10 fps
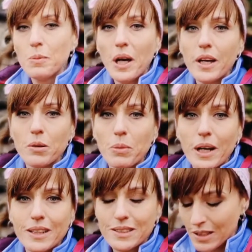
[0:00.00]
I don't
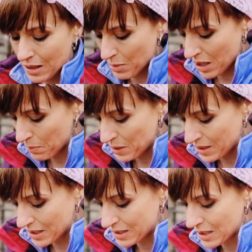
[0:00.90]
mind I'm happy
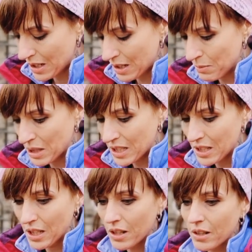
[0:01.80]
that I make it
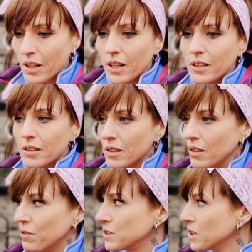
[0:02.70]
here and
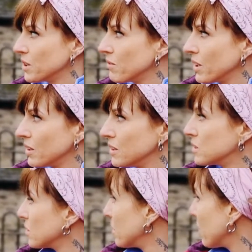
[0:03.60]
if it's gonna rain it's
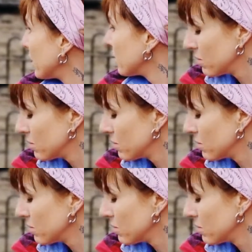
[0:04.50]
gonna rain